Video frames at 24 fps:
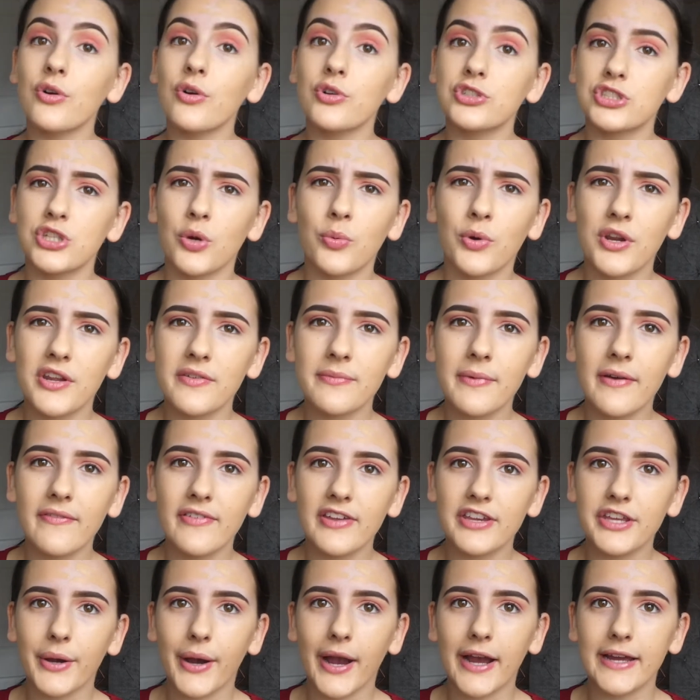so one of my
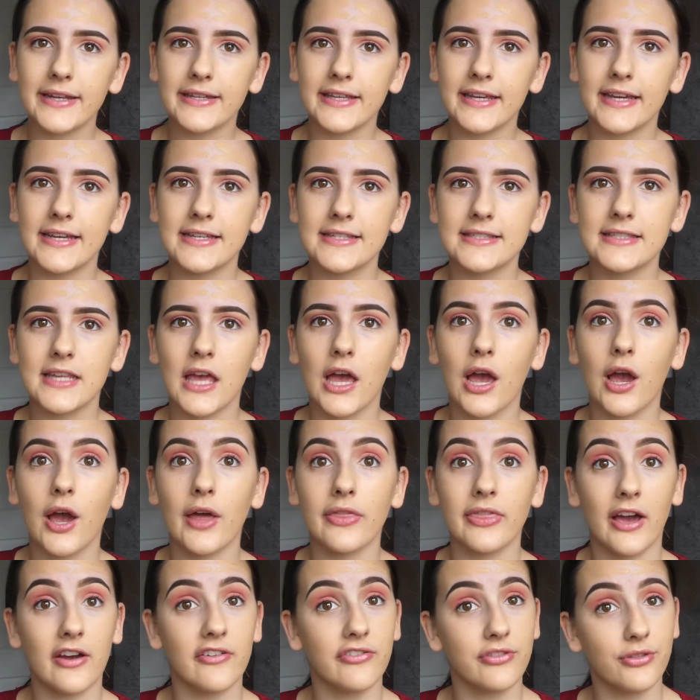video ideas
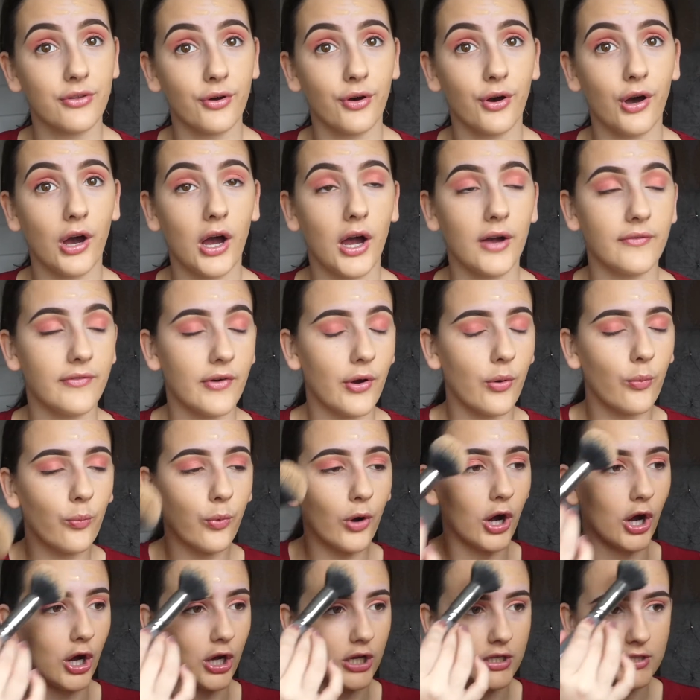that I've thought of
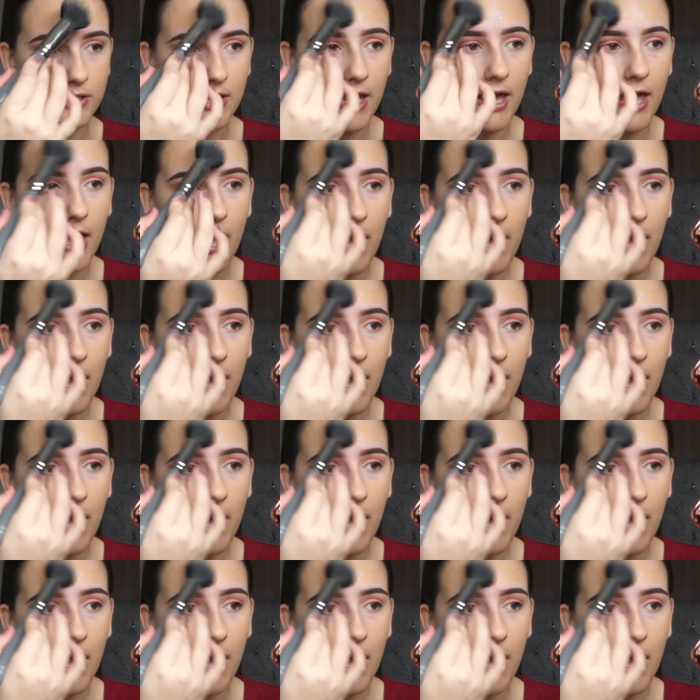was